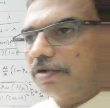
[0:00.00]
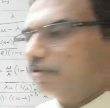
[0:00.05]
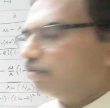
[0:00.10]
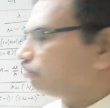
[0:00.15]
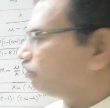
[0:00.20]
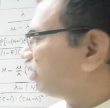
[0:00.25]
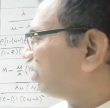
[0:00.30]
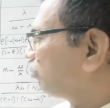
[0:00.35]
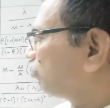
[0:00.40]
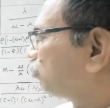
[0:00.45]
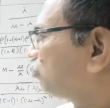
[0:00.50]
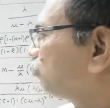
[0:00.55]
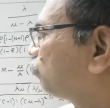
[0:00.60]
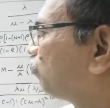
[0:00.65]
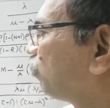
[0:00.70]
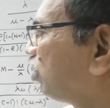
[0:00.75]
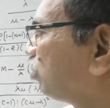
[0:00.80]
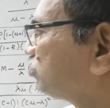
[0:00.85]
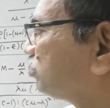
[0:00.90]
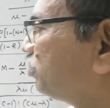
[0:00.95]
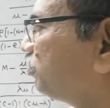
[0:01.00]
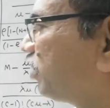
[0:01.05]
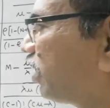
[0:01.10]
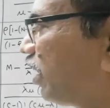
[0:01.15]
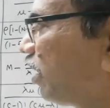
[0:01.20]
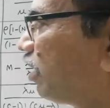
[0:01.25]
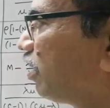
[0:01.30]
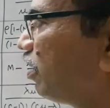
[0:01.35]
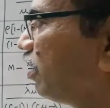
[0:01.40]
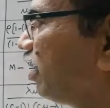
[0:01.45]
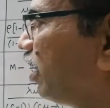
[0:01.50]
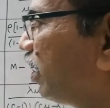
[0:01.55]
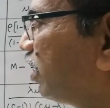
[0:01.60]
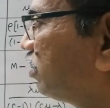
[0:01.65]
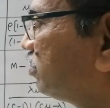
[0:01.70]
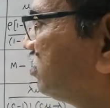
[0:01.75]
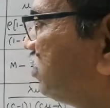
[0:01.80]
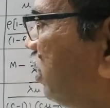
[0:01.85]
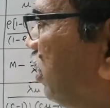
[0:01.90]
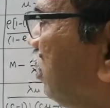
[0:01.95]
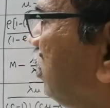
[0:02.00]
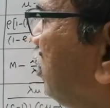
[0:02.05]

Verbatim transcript: we have to follow some trick. Like, see